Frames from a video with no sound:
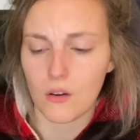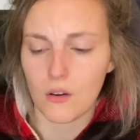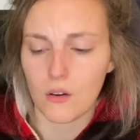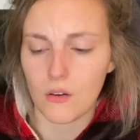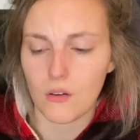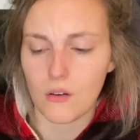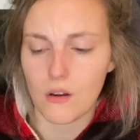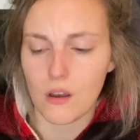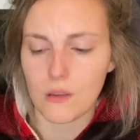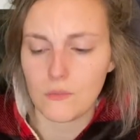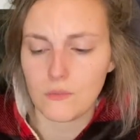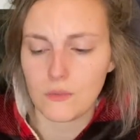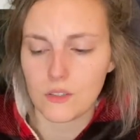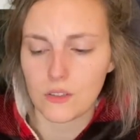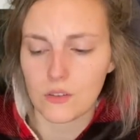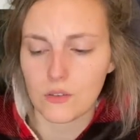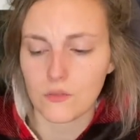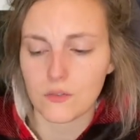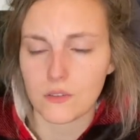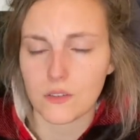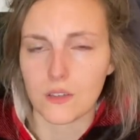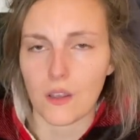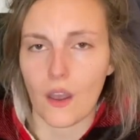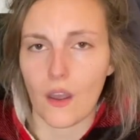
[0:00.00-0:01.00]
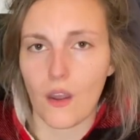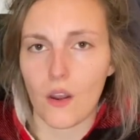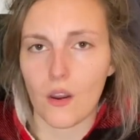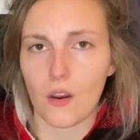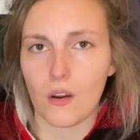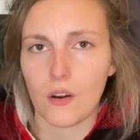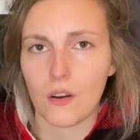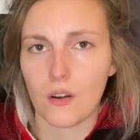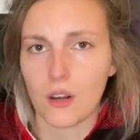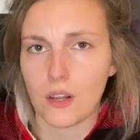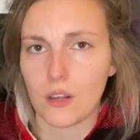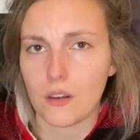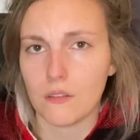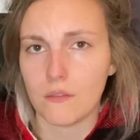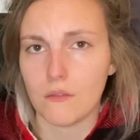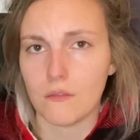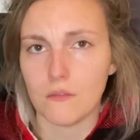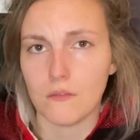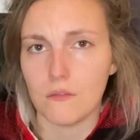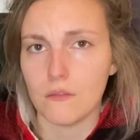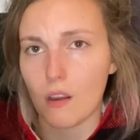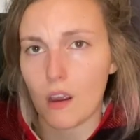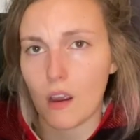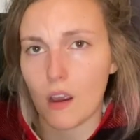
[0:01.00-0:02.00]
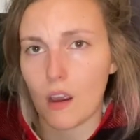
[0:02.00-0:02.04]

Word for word: oh, I'm so scared and